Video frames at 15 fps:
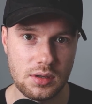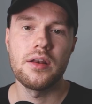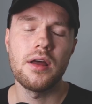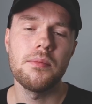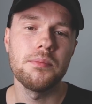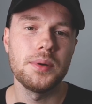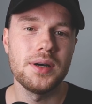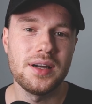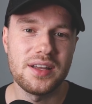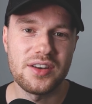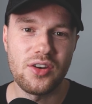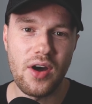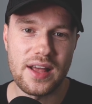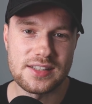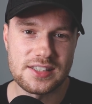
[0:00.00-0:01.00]
Number
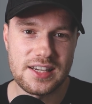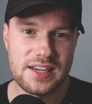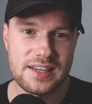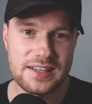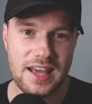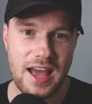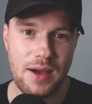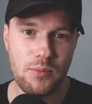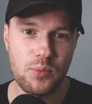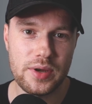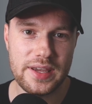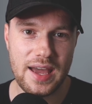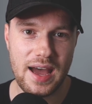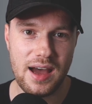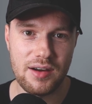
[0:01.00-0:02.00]
19, and
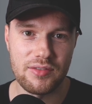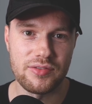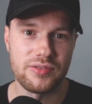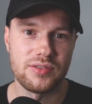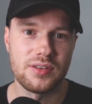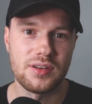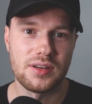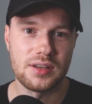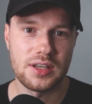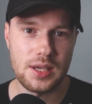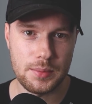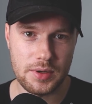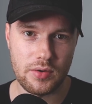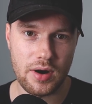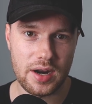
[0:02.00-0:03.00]
we have
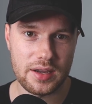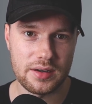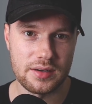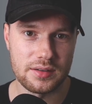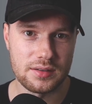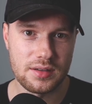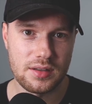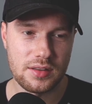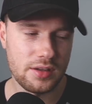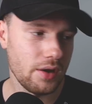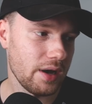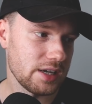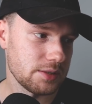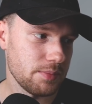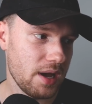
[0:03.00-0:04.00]
Kimi Raikkonen, the
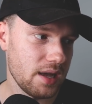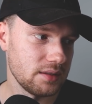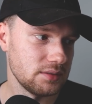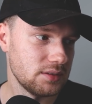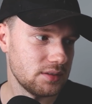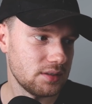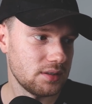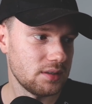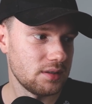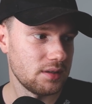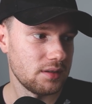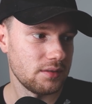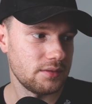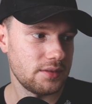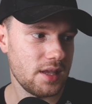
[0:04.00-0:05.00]
Iceman.
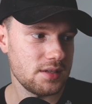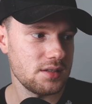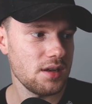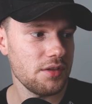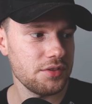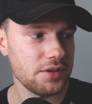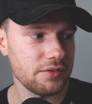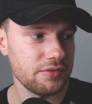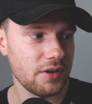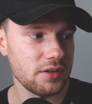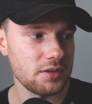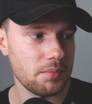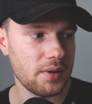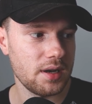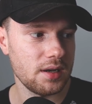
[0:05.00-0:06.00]
There's nothing
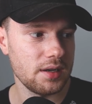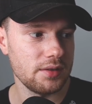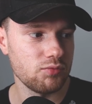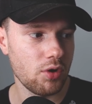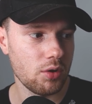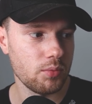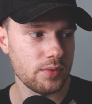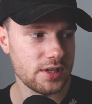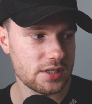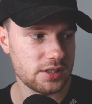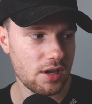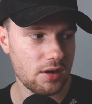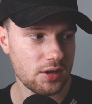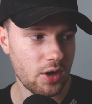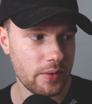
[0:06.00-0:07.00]
fundamentally wrong with this
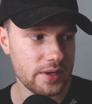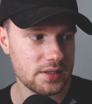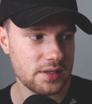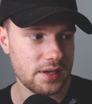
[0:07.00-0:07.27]
logo.